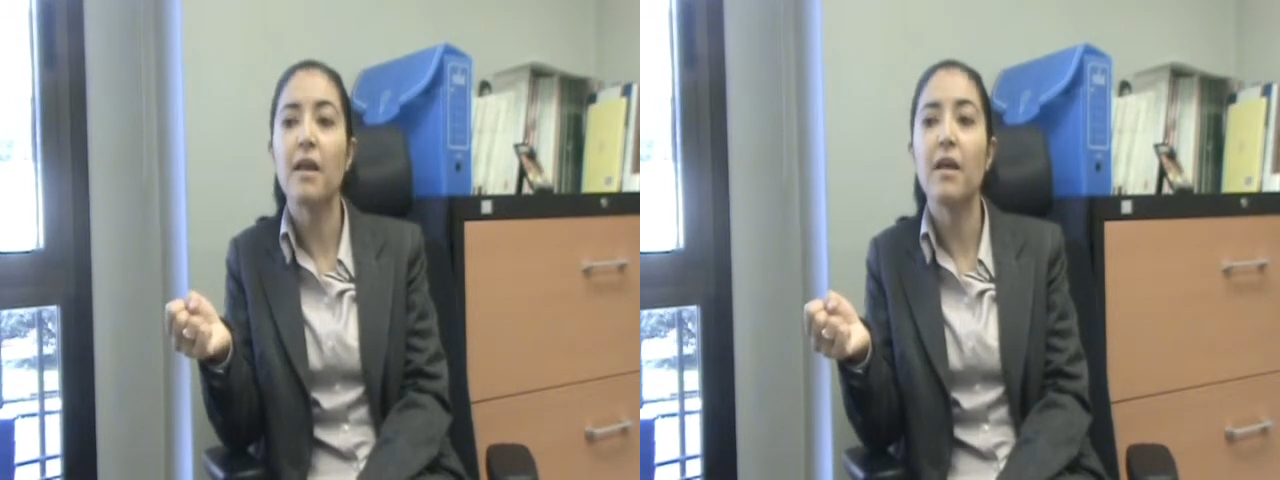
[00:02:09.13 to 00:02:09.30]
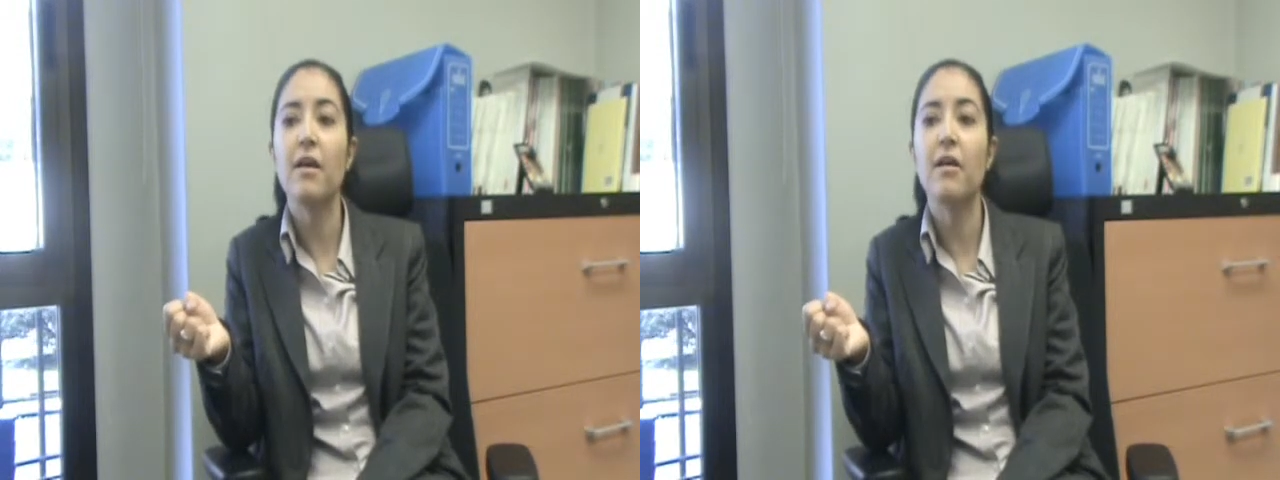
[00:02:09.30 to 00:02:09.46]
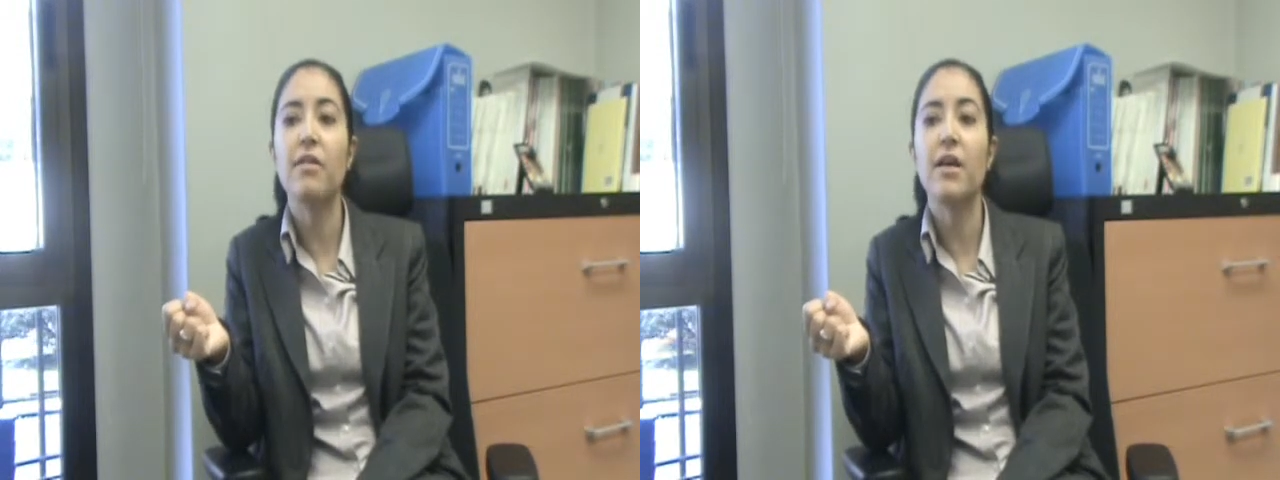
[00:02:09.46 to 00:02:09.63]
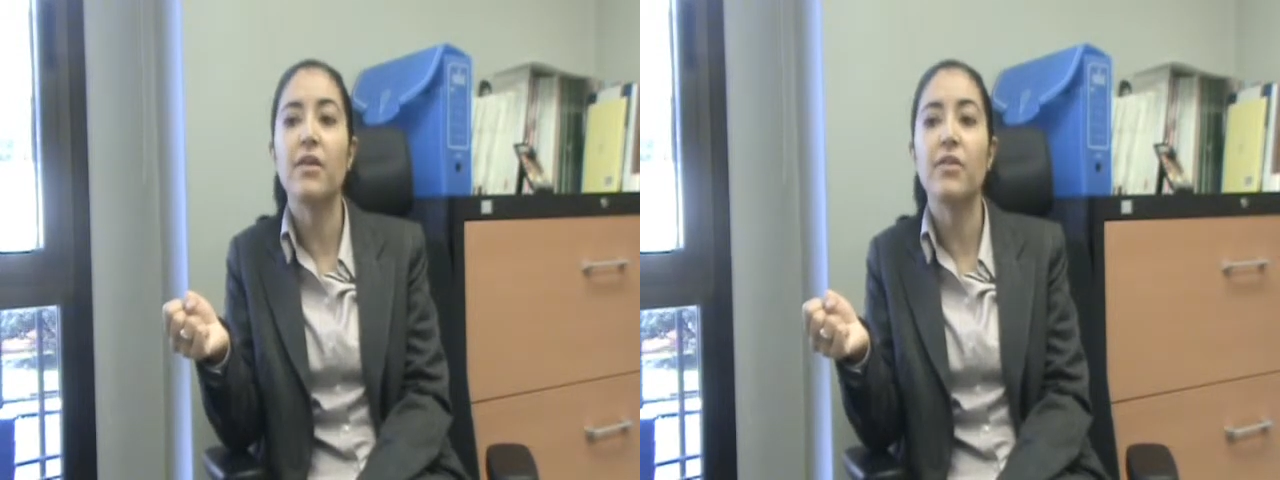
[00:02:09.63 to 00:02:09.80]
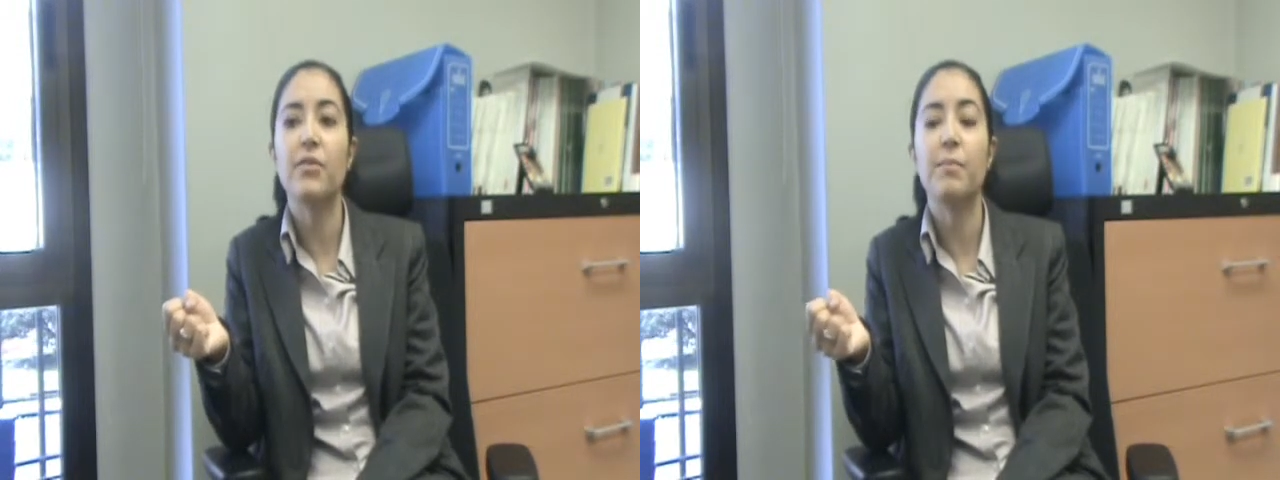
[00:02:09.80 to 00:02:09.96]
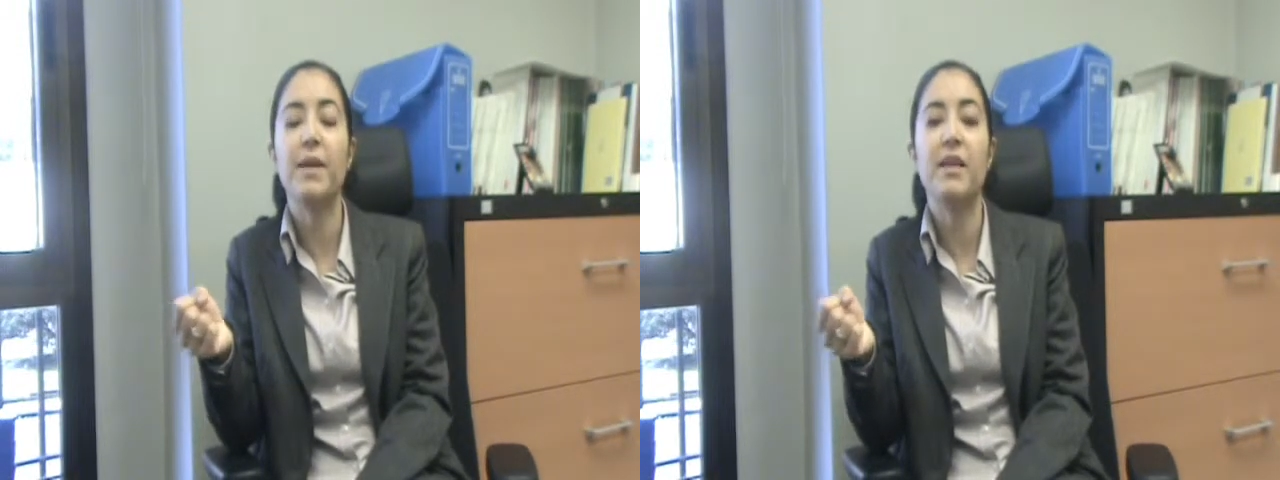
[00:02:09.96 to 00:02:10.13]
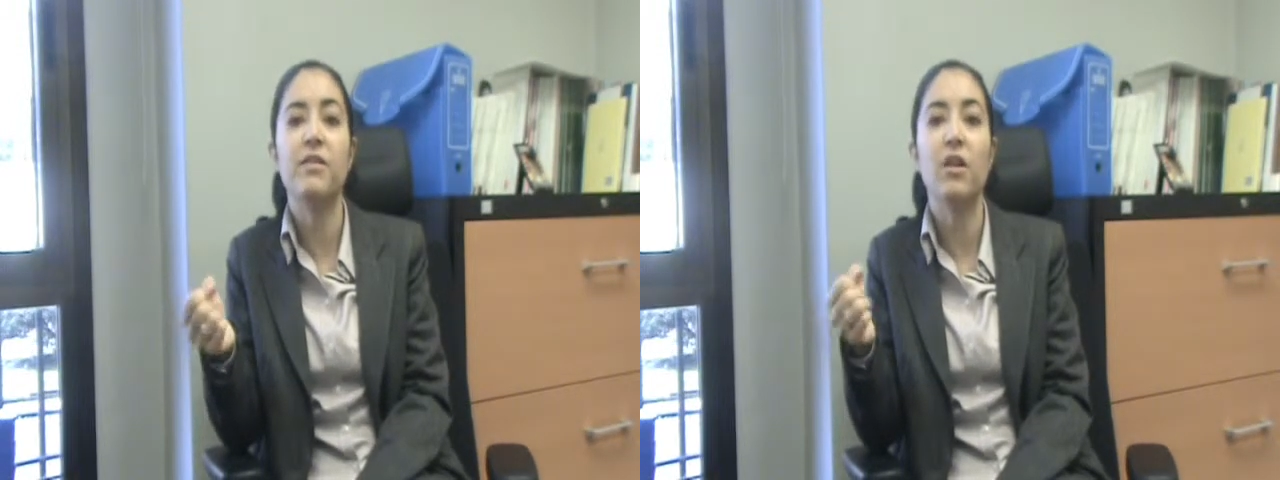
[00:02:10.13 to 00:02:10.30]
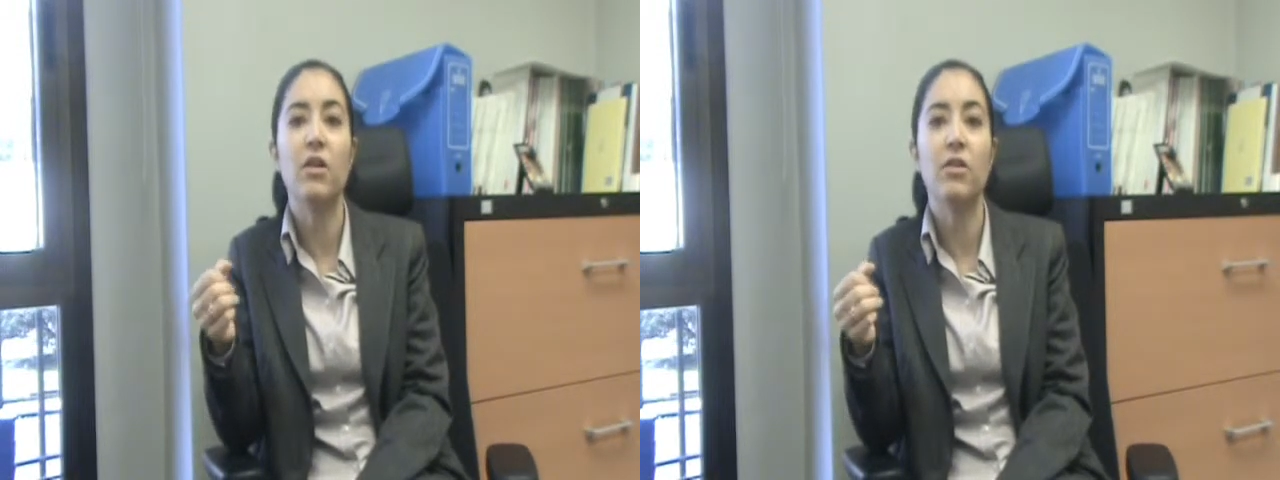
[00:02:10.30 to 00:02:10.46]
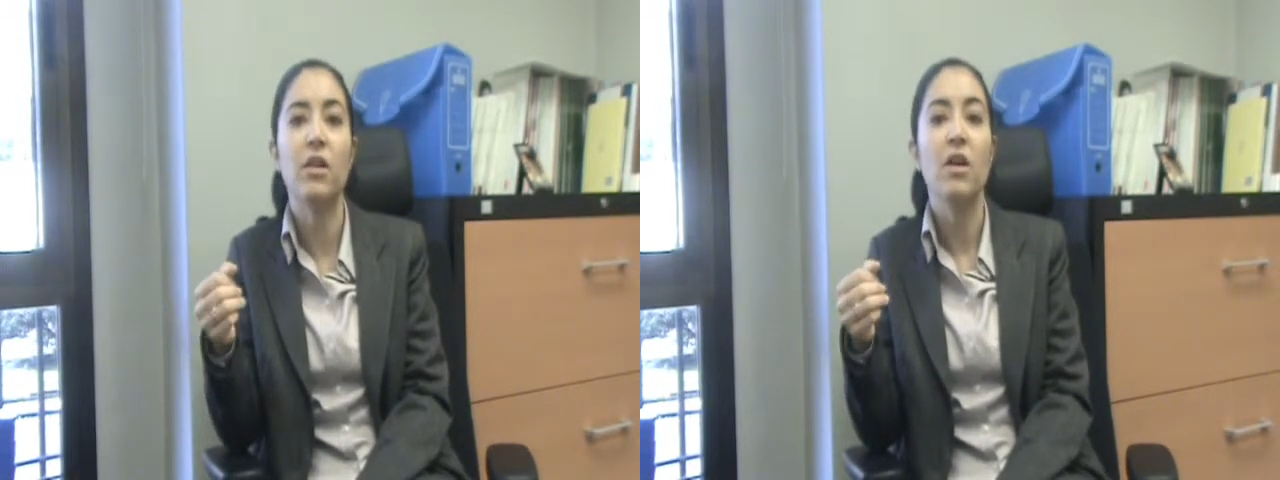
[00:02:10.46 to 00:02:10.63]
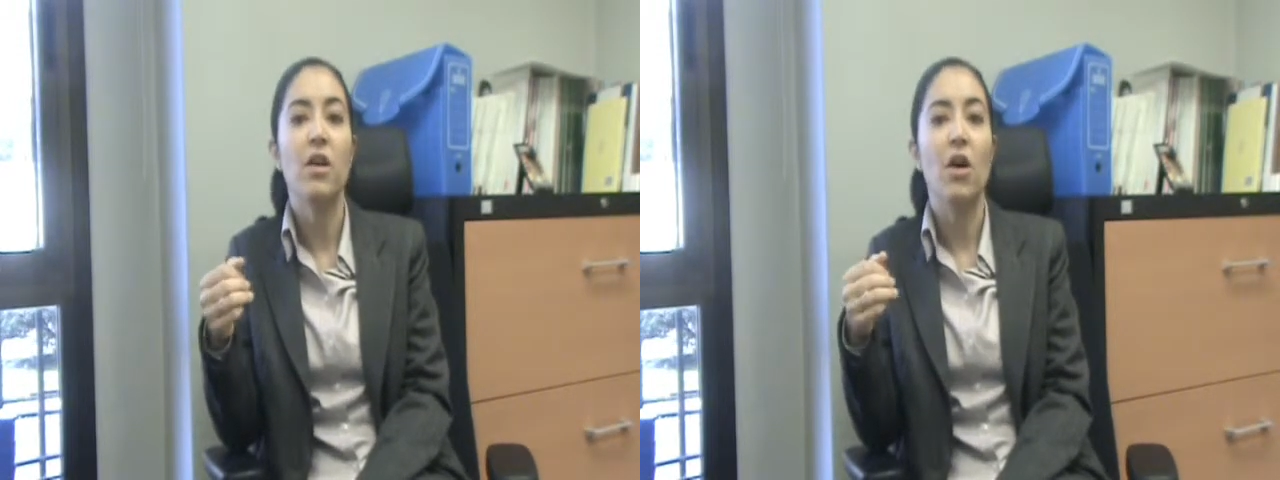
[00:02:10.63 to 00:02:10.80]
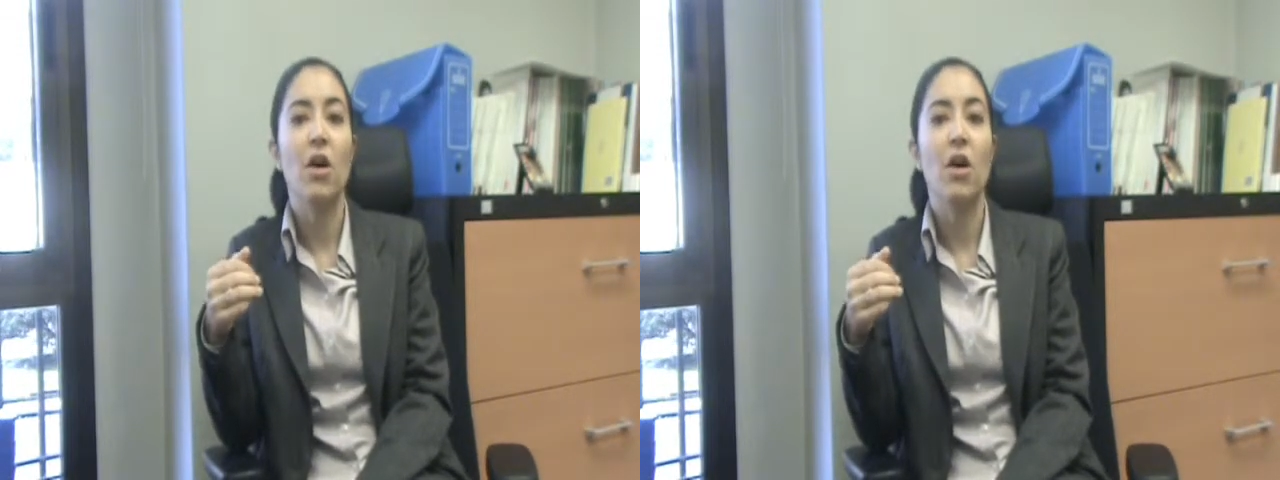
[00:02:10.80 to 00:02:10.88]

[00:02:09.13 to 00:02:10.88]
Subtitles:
that is based on